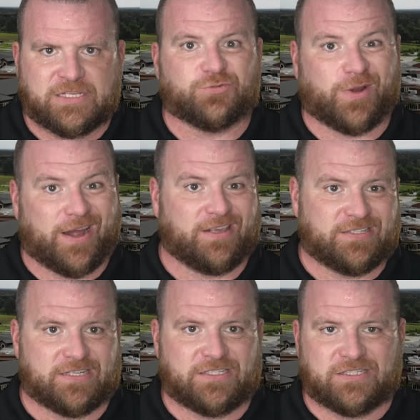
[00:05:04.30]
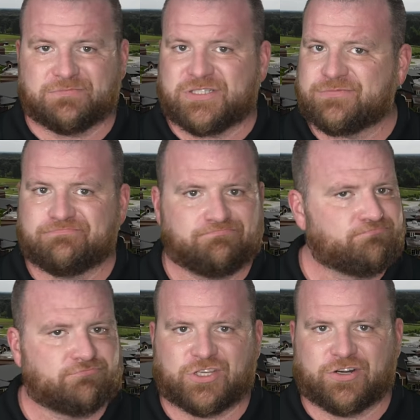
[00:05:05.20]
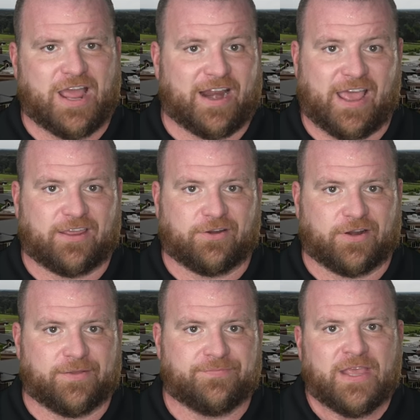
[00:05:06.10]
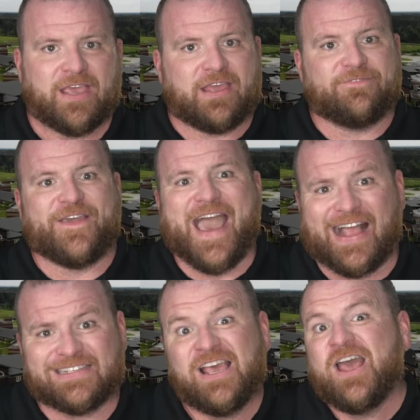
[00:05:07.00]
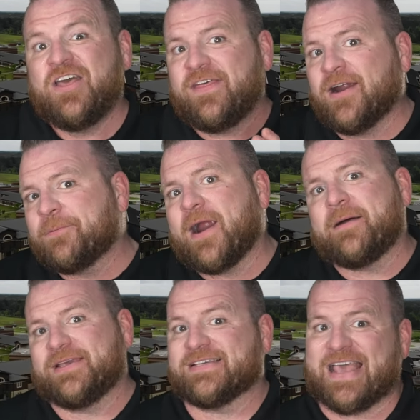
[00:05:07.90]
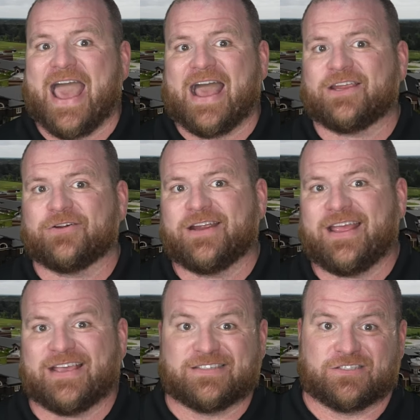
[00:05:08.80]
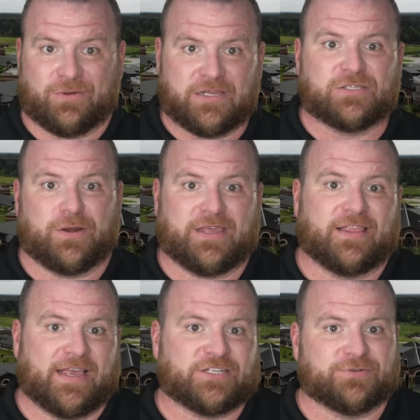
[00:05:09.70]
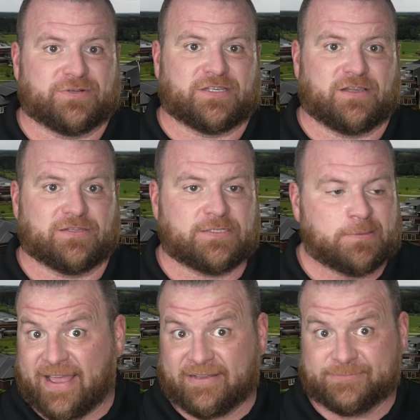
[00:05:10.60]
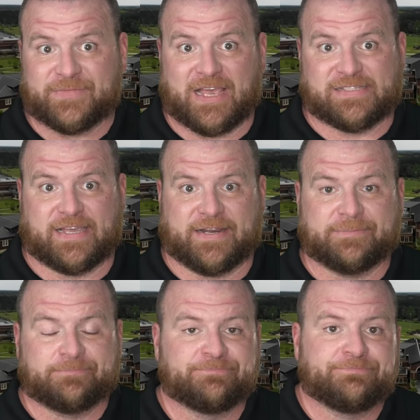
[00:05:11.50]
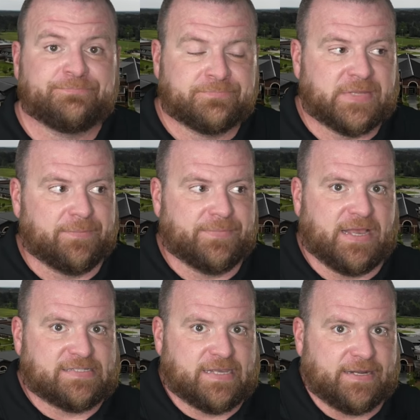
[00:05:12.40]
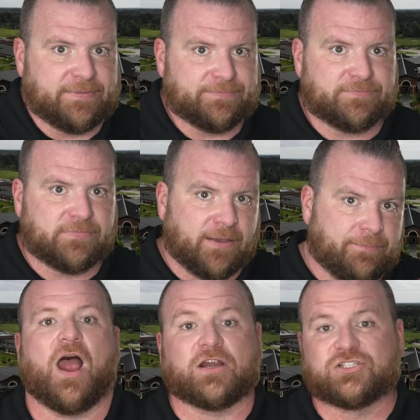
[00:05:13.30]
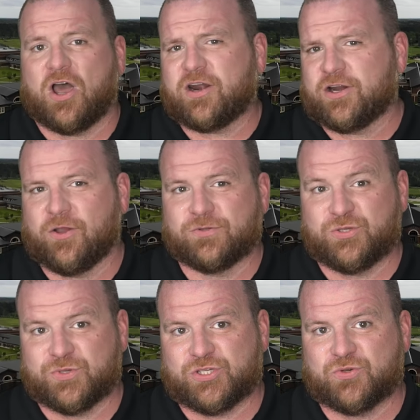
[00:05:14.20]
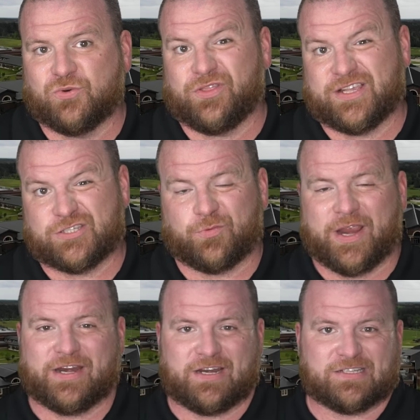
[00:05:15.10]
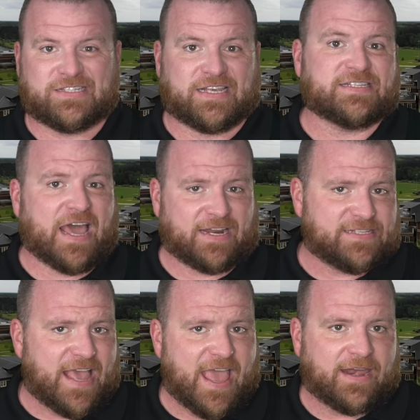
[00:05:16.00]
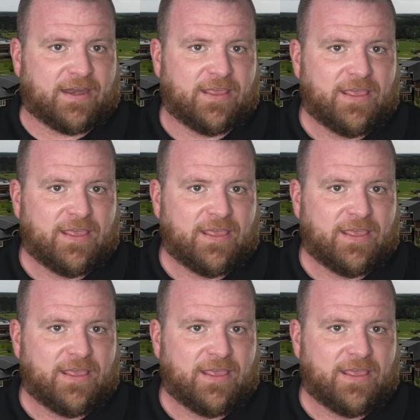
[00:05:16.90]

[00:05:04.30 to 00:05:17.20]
these rating systems, they're not accurate. In fact, they're probably as accurate as the 2020 election results. I said it. Yep, I said it. Yep. Our daughter goes to a school that's rated a 6 out of 10.